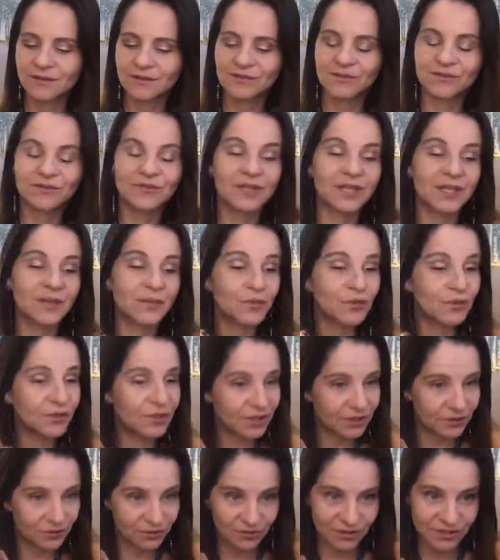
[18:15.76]

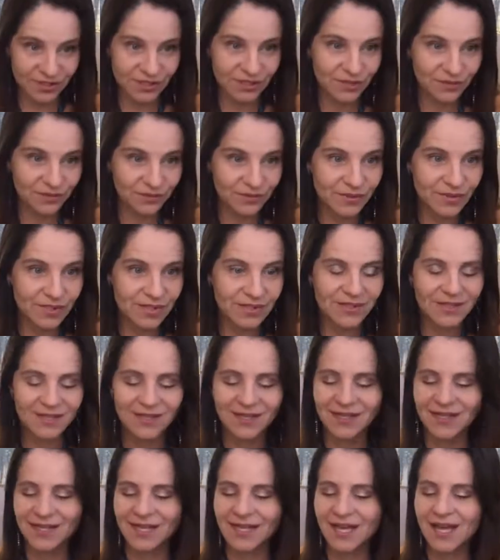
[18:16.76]
Lemurian crystals.
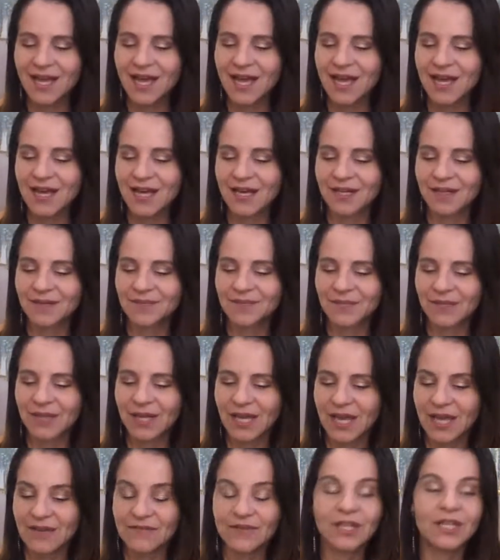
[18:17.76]
I
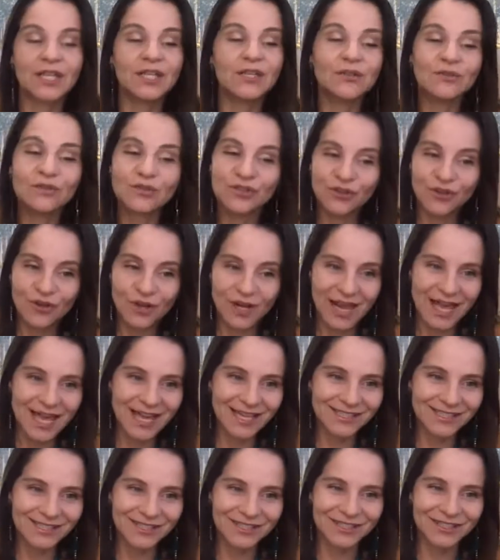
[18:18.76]
have a huge
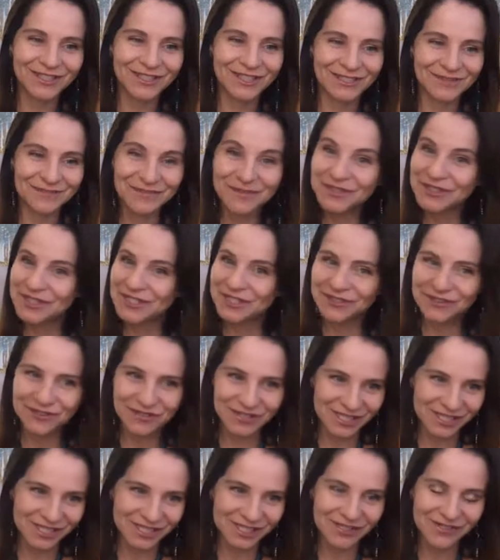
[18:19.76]
collection of Lemurian
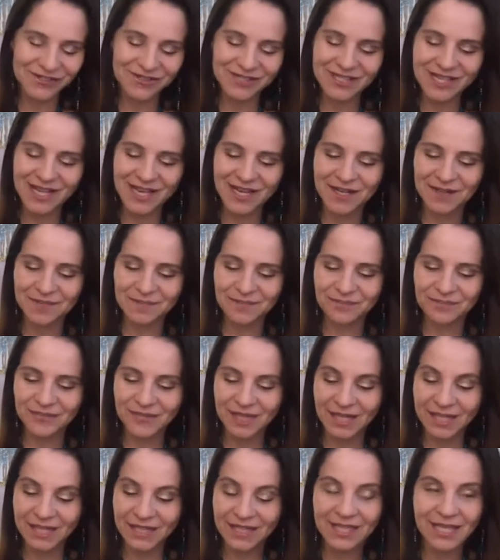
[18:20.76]
crystals, and
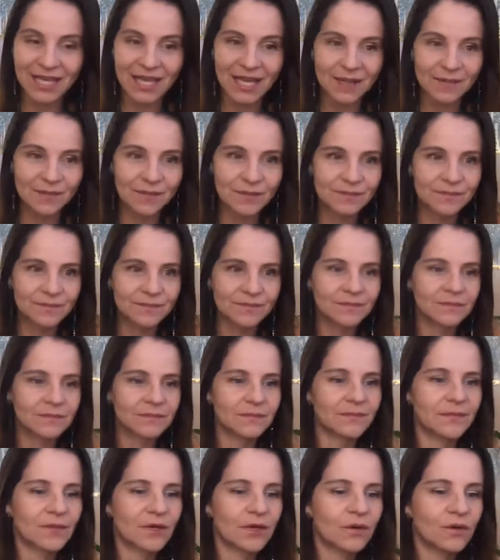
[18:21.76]
it came.
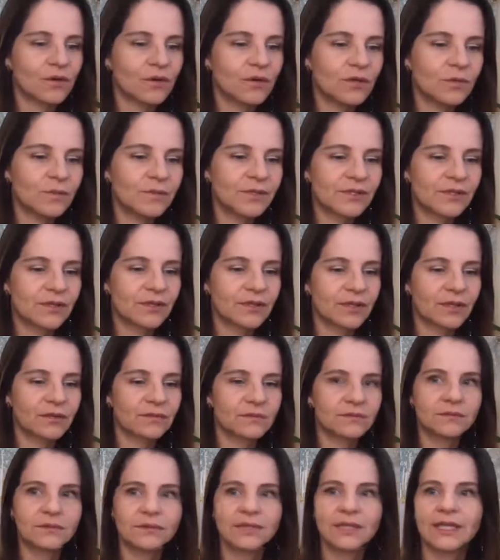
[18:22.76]
Oops, hold on.
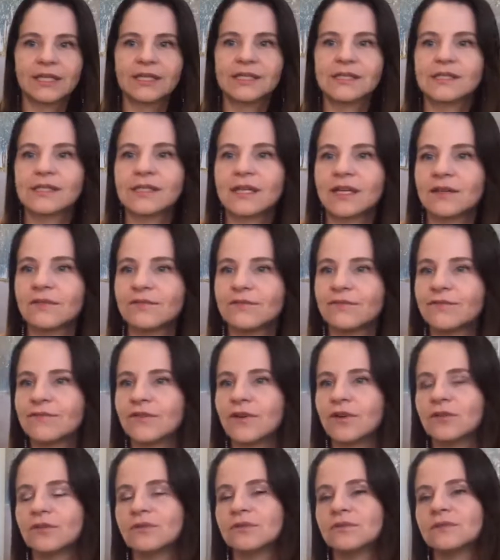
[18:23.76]
That is a
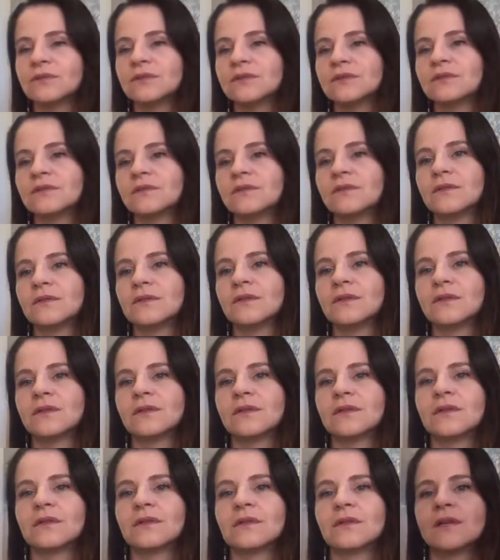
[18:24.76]
phone.
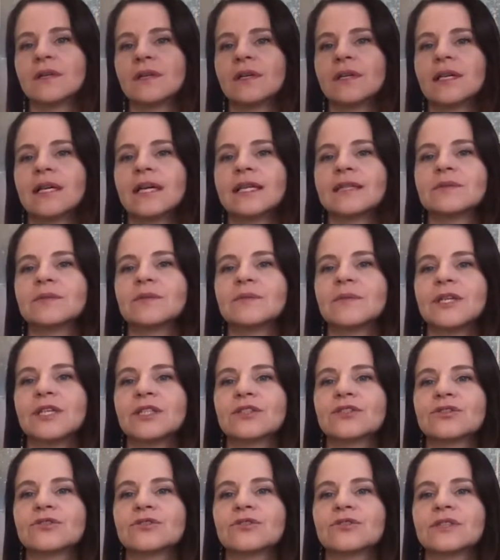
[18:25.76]
Let me
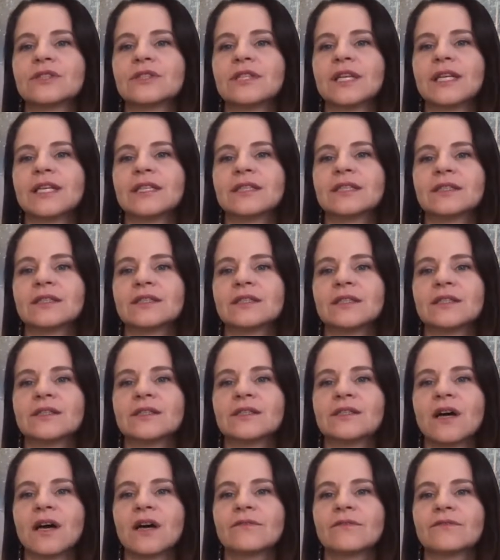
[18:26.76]
make sure that I turn
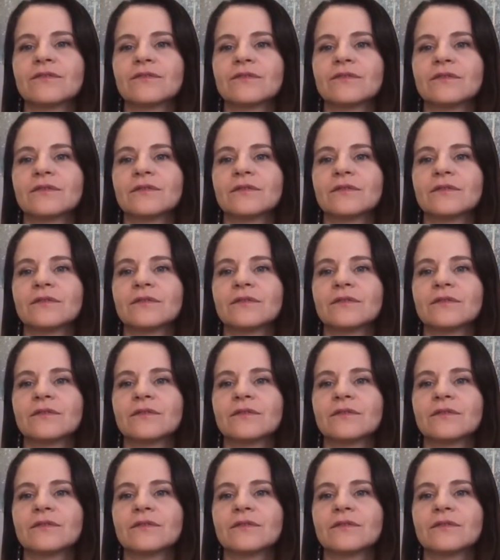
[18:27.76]
this off.